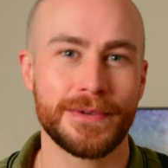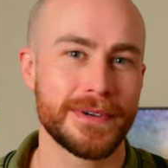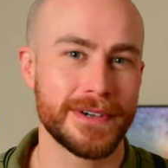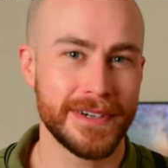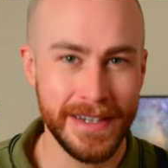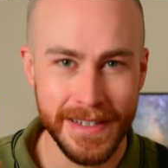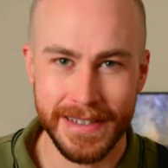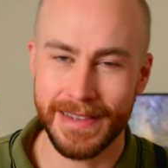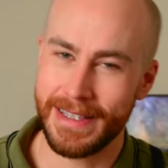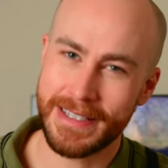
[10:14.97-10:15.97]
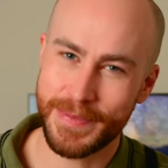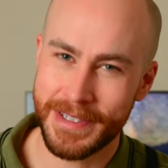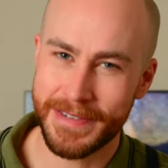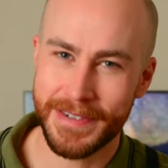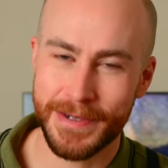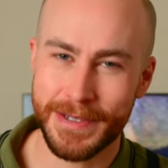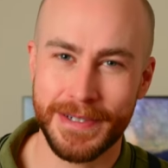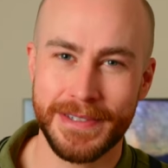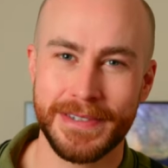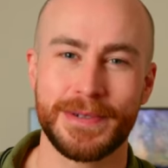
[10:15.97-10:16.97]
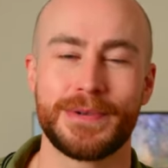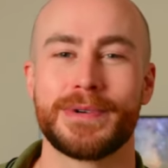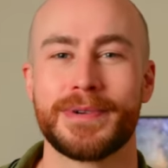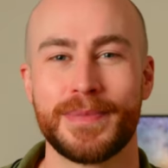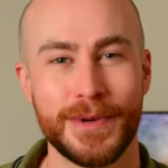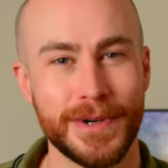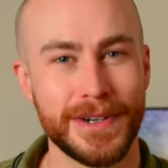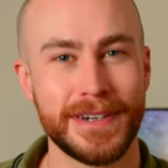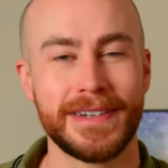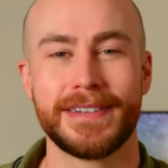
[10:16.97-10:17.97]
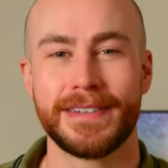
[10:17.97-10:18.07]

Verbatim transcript: or less specific results, or more